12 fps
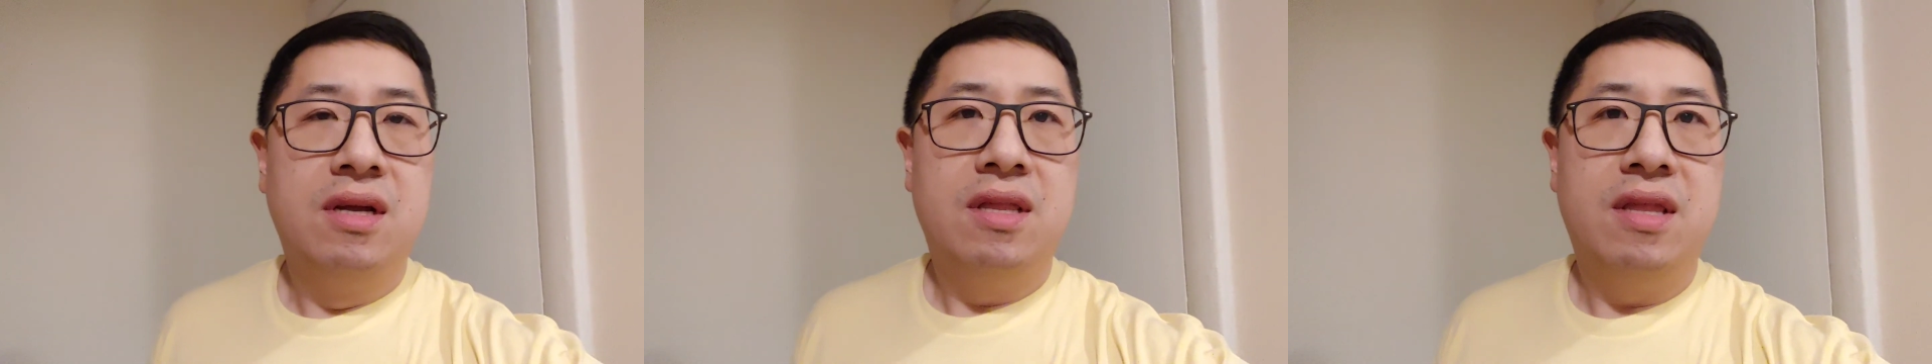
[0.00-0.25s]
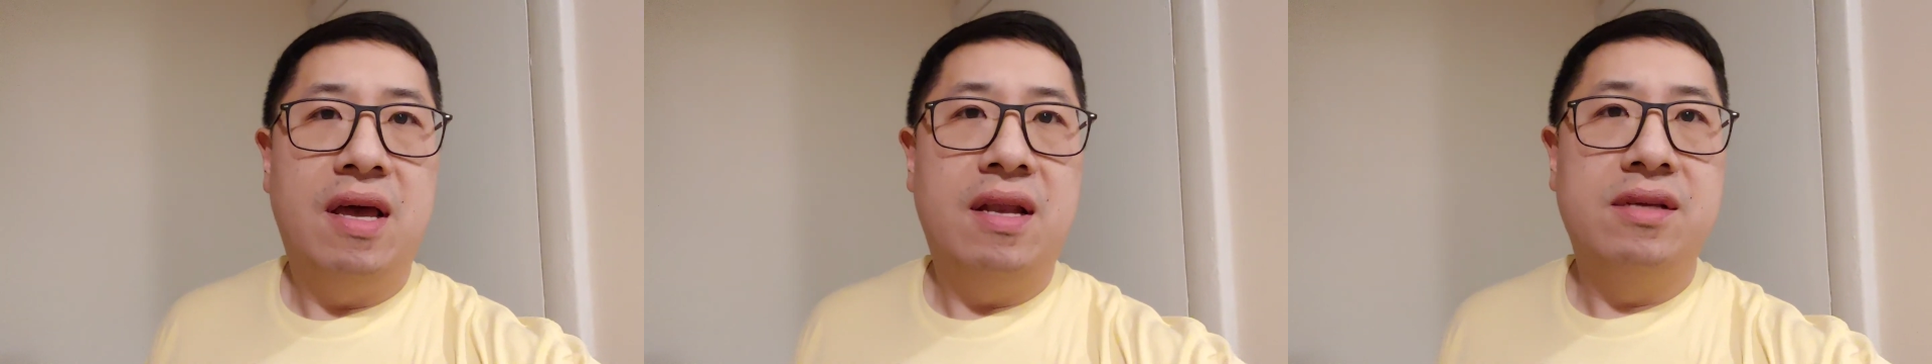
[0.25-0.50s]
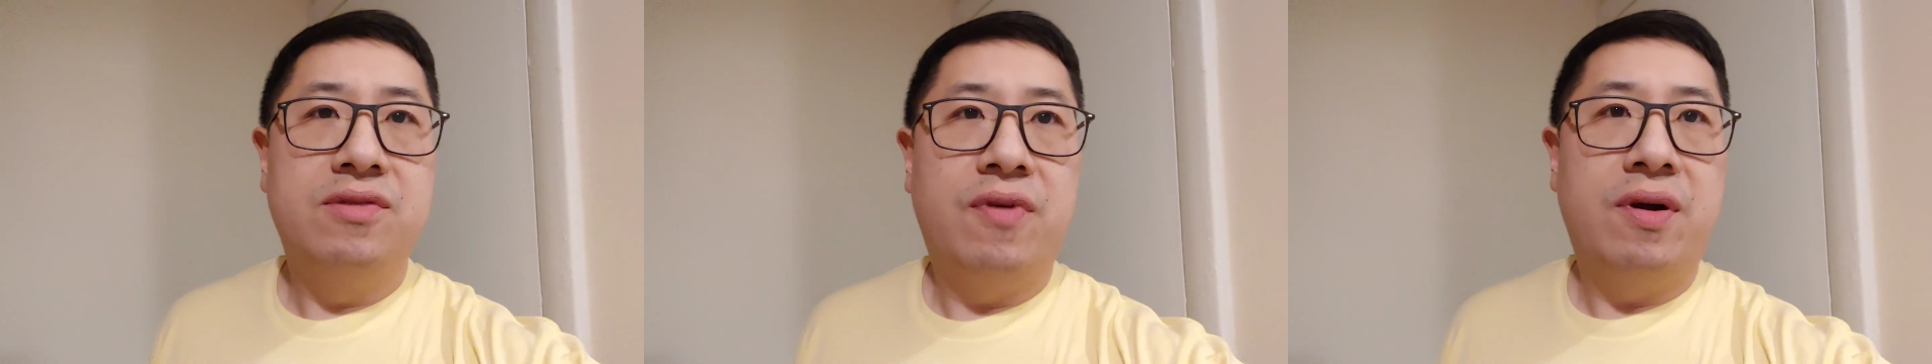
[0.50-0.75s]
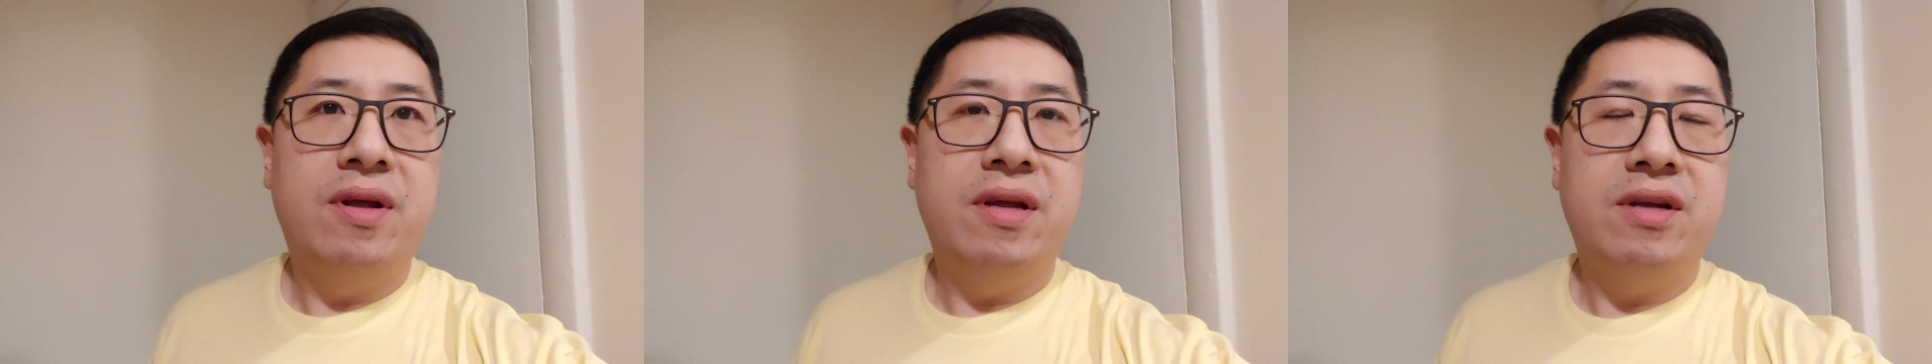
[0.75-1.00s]
that is
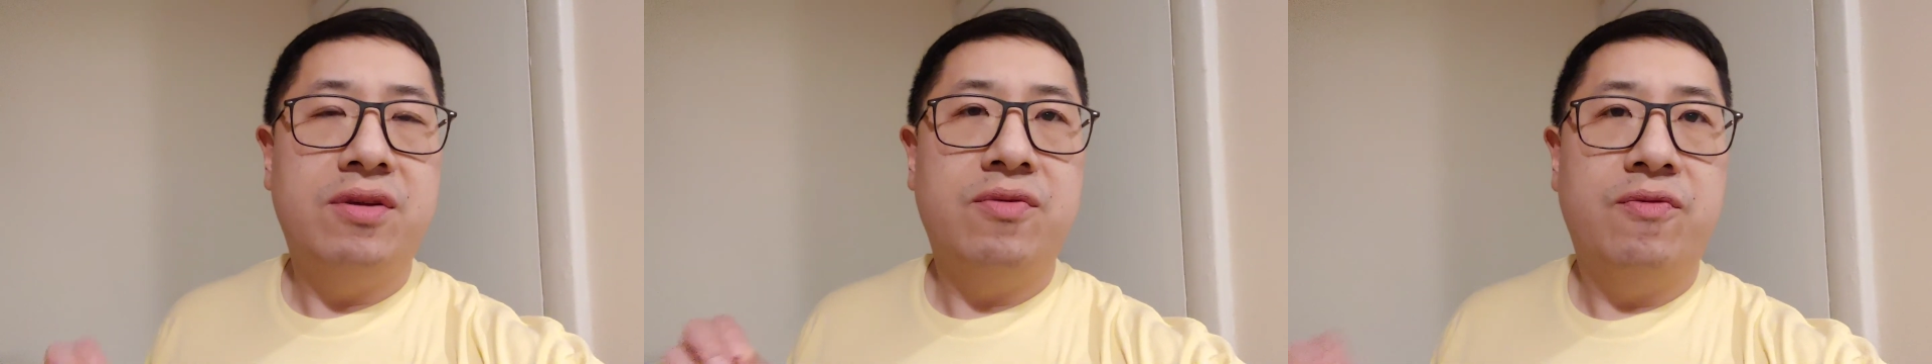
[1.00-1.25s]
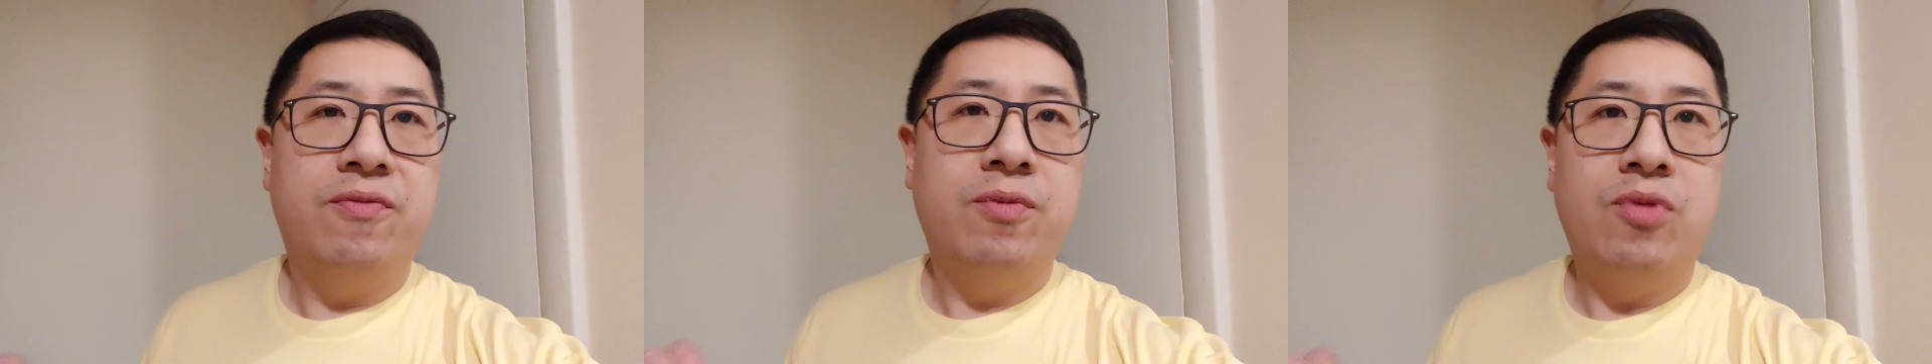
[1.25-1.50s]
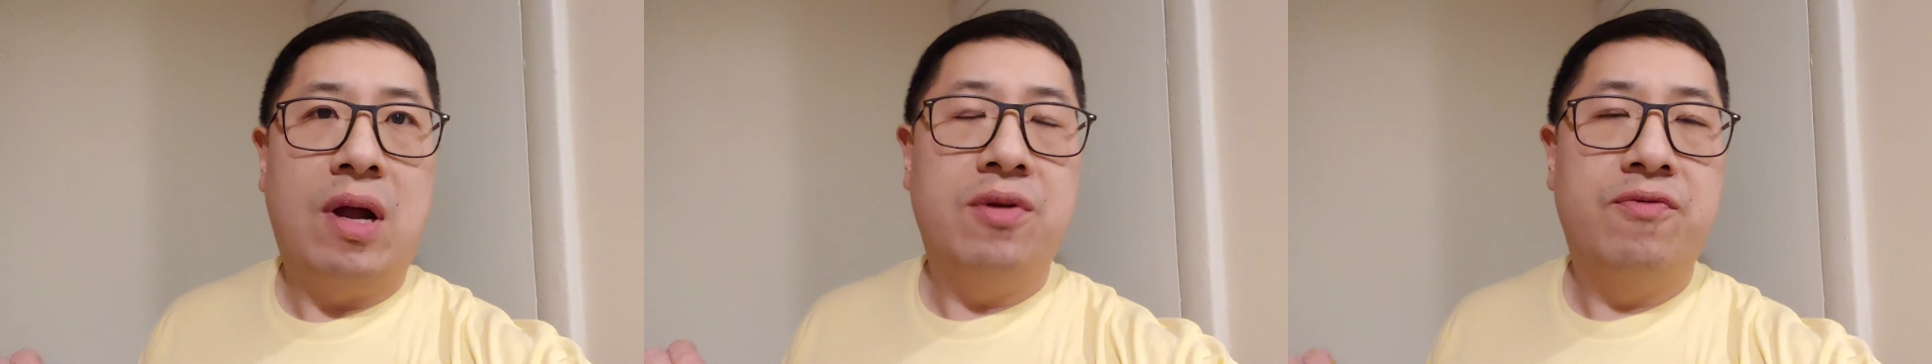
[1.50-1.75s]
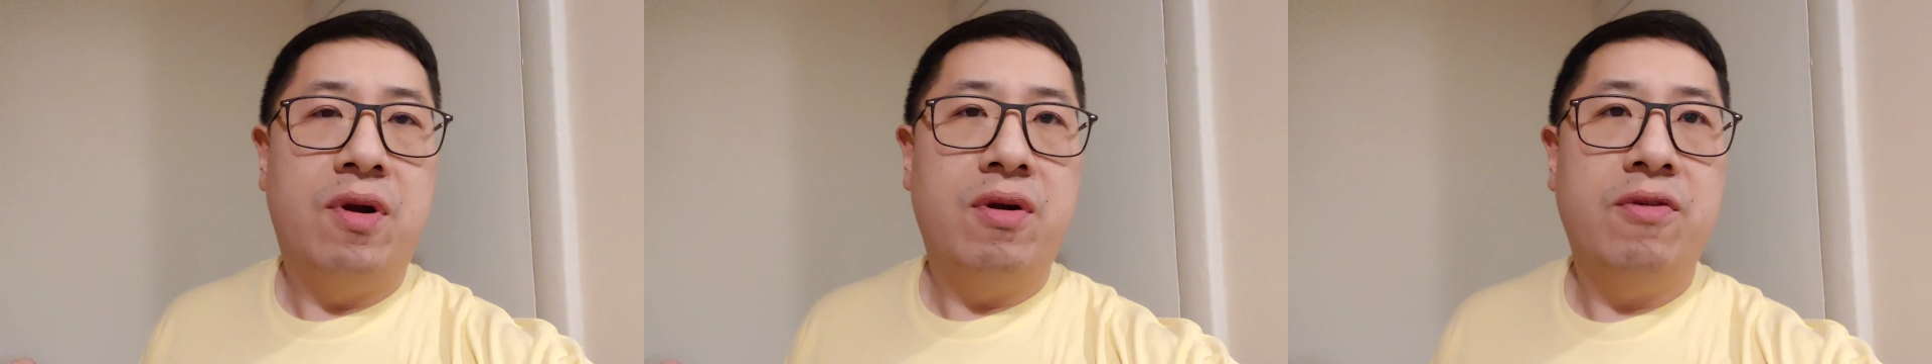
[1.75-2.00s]
ground
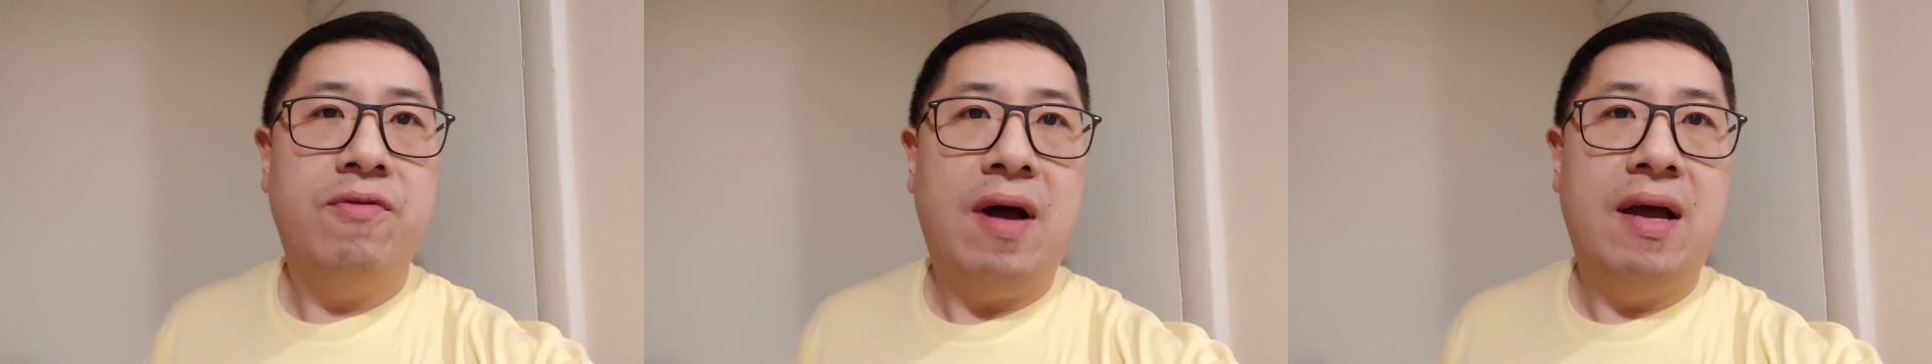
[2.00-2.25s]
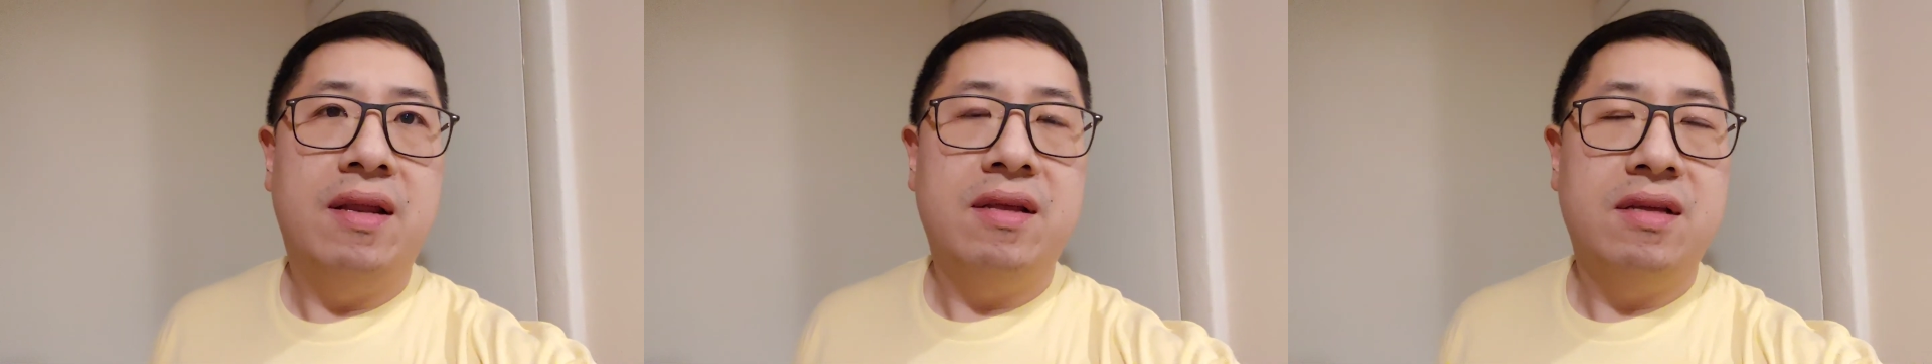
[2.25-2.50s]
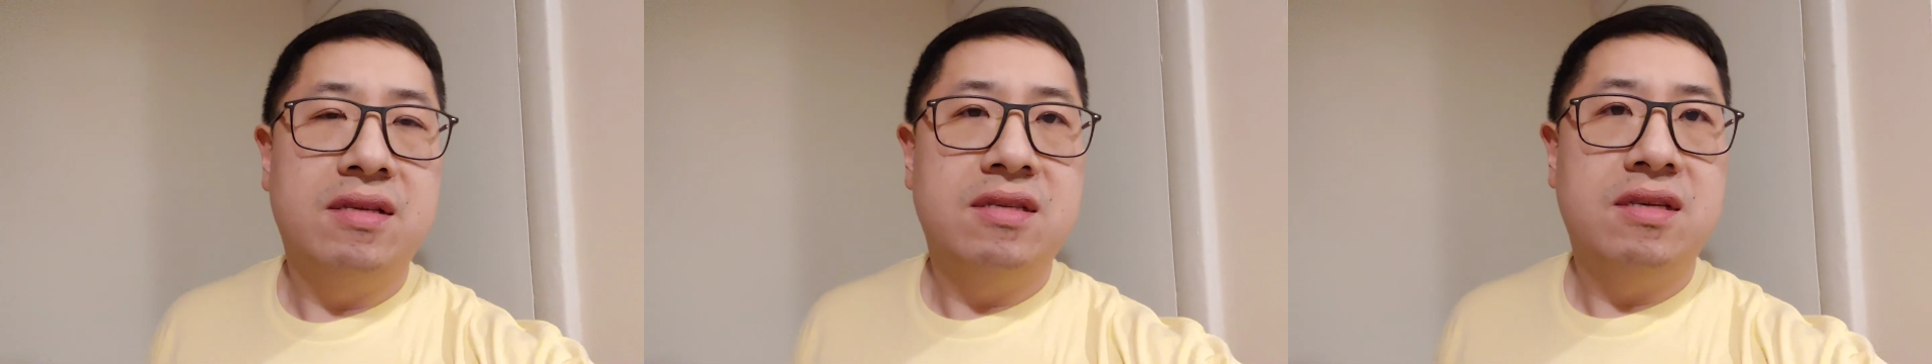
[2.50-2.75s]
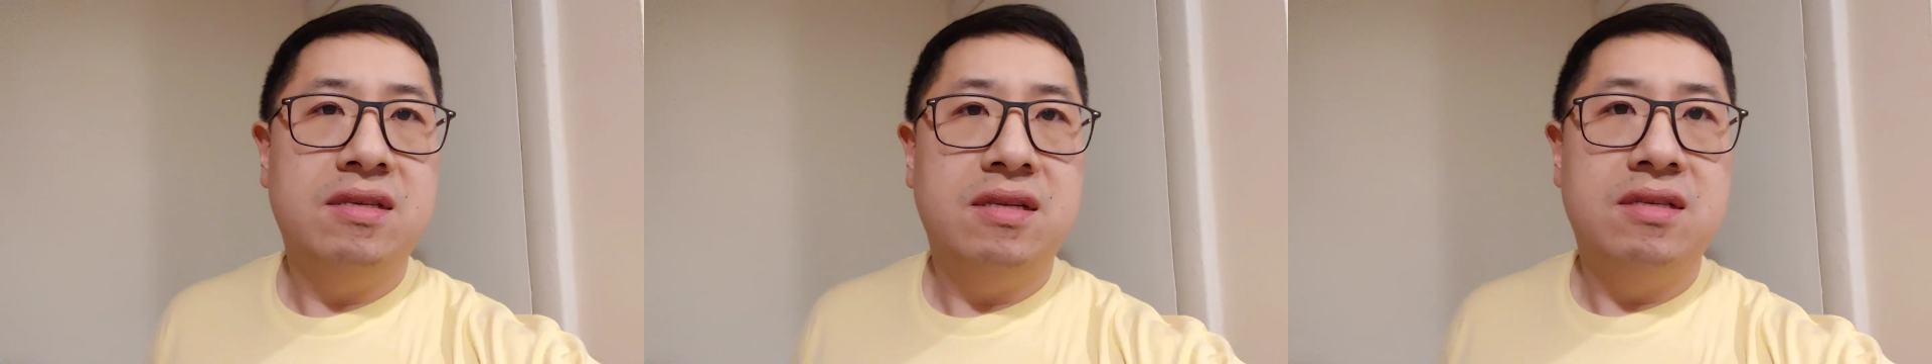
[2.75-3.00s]
very fine in
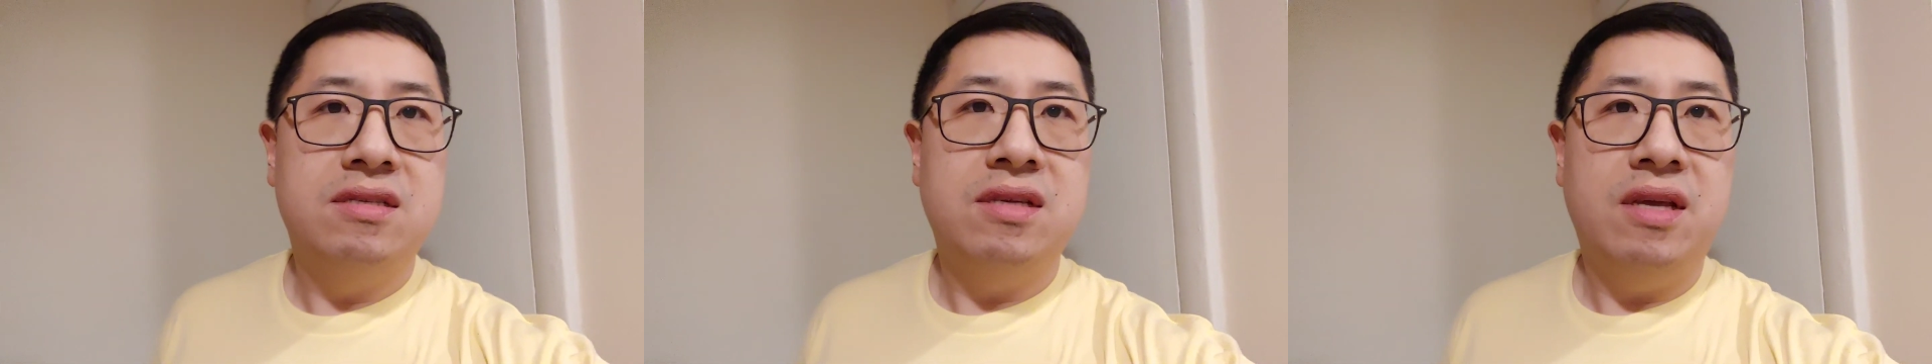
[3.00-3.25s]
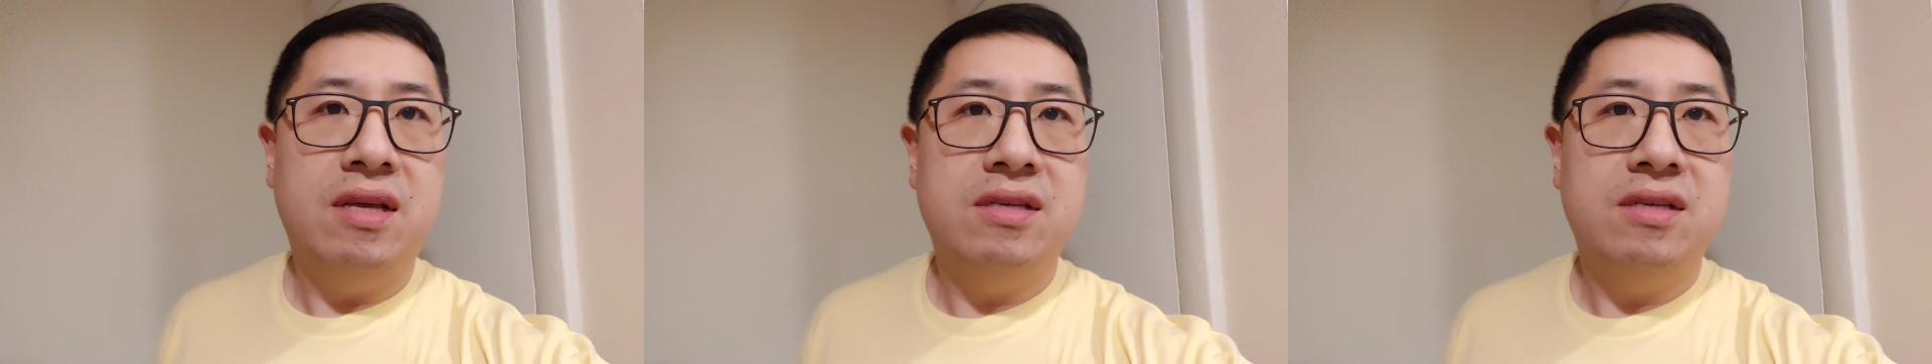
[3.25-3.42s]
consistency,